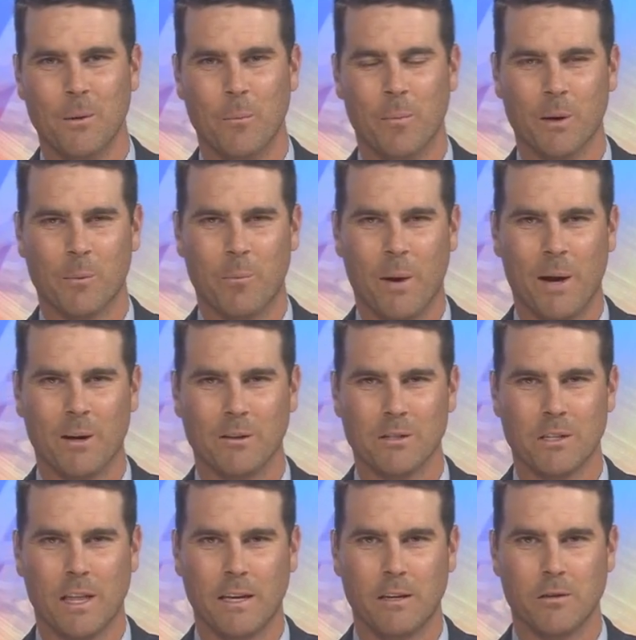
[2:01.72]
Big Bales,
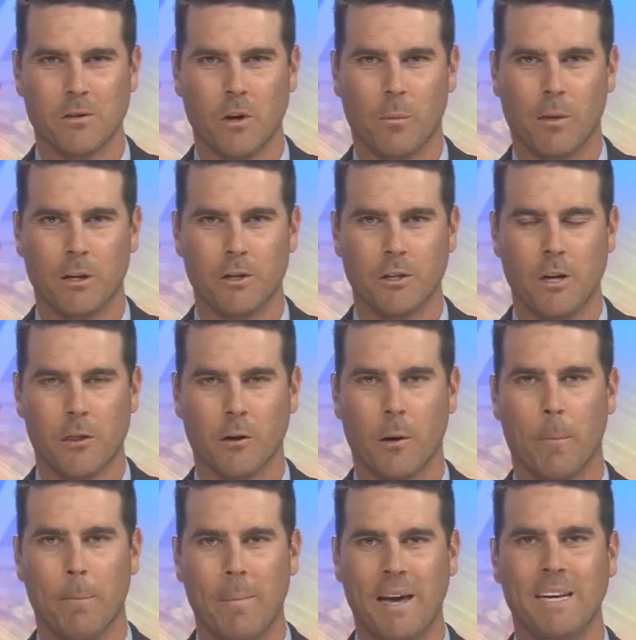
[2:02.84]
thank you so much. Another
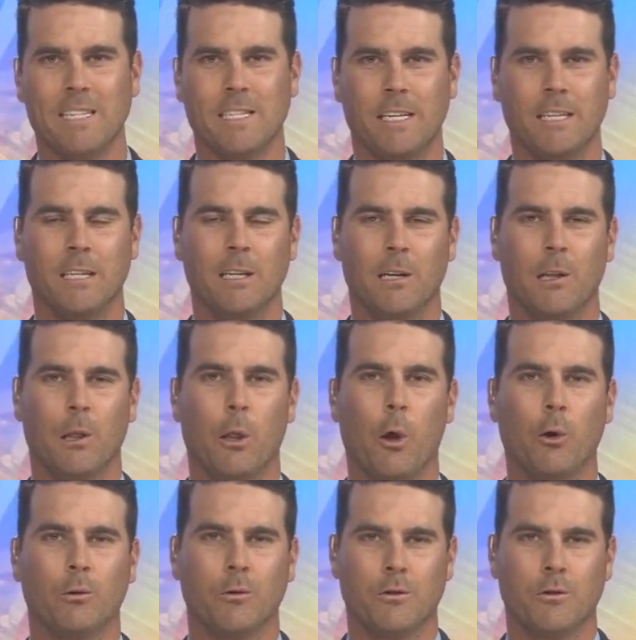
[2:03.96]
amazing local